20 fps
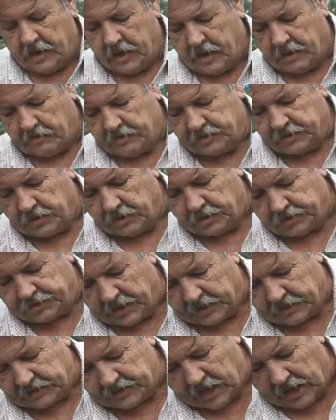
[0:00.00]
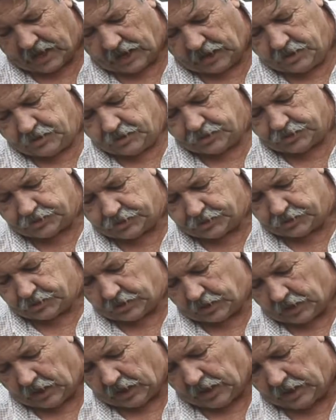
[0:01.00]
I'm just going to take that loose
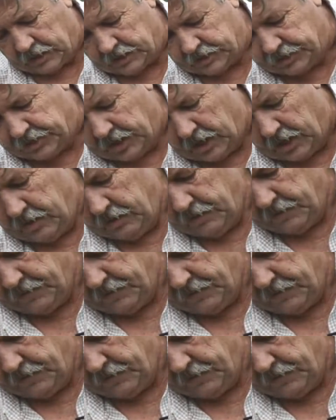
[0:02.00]
like so,